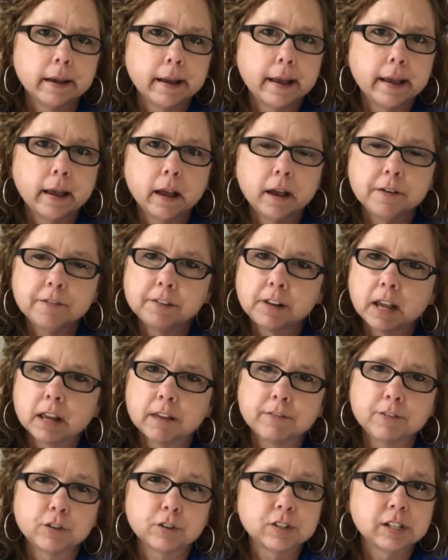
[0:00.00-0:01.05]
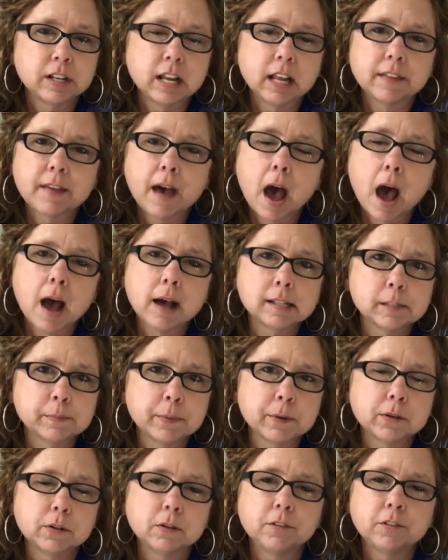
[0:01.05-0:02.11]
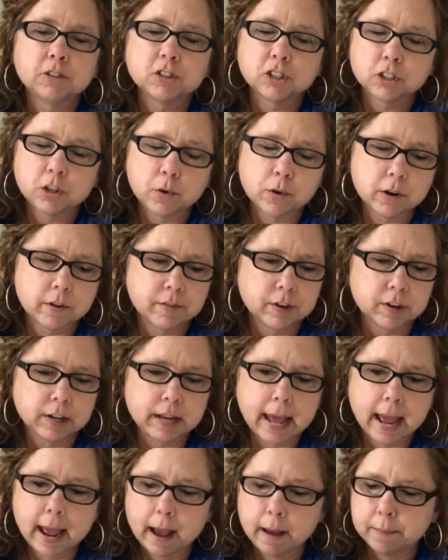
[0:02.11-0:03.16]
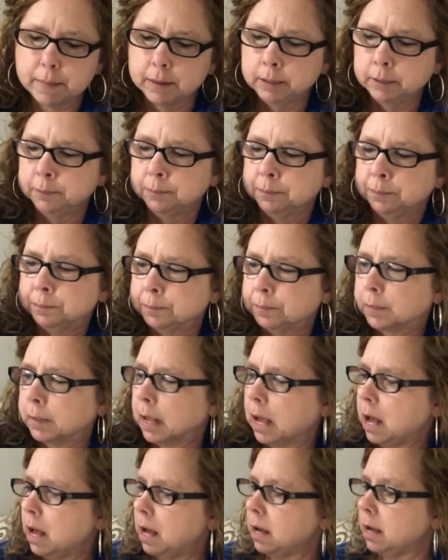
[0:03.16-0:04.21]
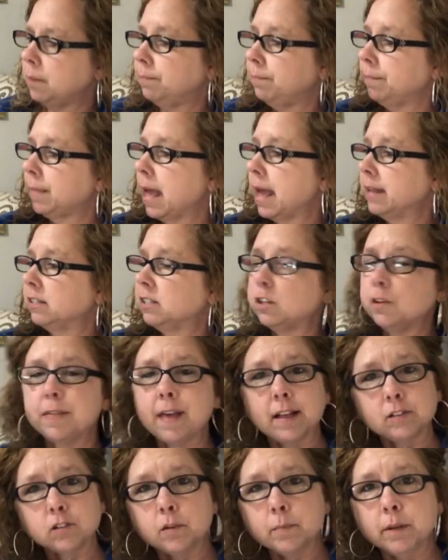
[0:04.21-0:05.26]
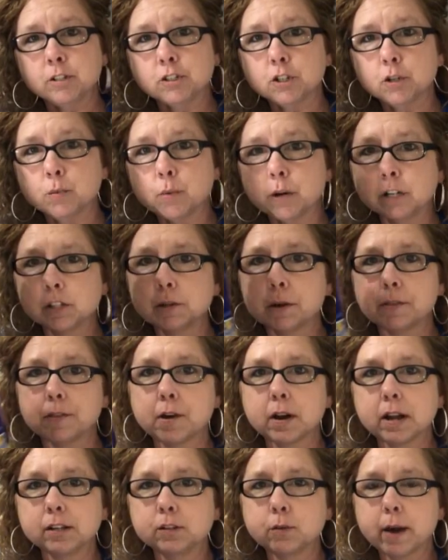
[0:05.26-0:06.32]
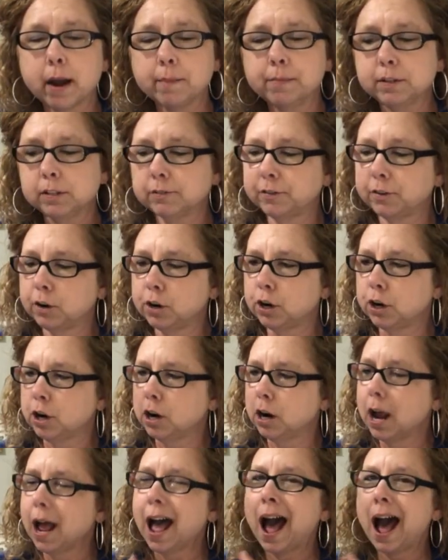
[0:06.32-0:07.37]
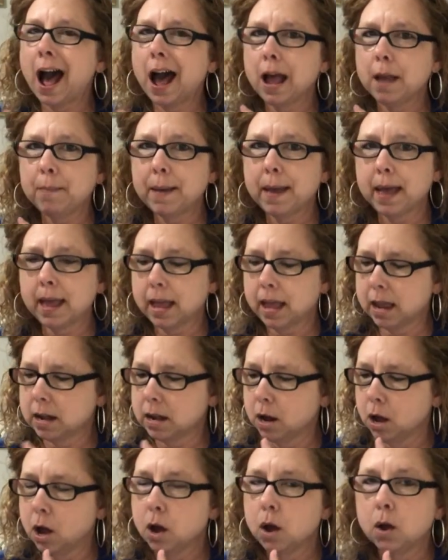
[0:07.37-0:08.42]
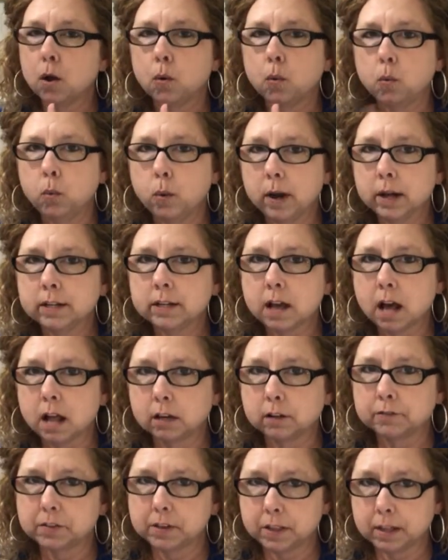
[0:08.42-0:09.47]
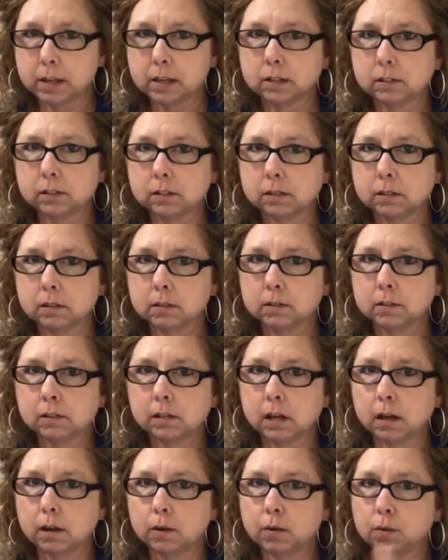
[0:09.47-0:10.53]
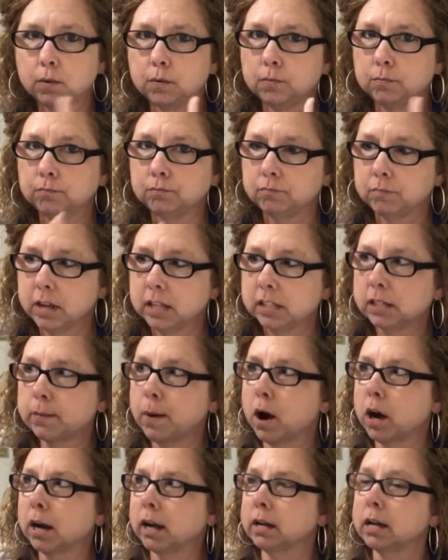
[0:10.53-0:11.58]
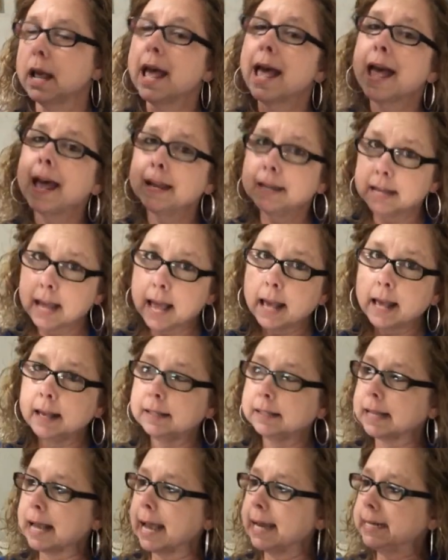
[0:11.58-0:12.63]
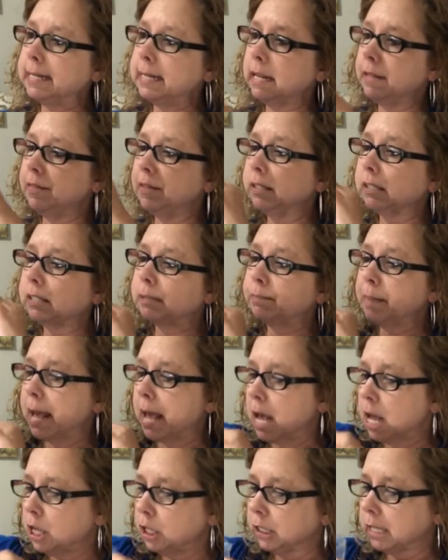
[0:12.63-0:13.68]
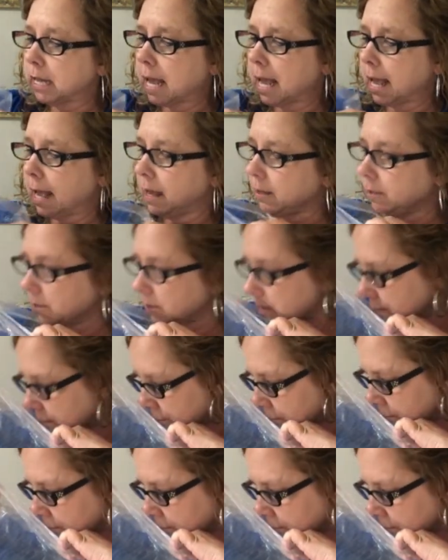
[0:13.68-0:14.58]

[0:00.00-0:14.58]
Uh, uh like if you're sitting in the hospital, just throw it over your lap. Um, and so that's her mission work, so I thought I'd grab this for her. I paid $1 for this. So it's a bargain. And yes, I did the smell test.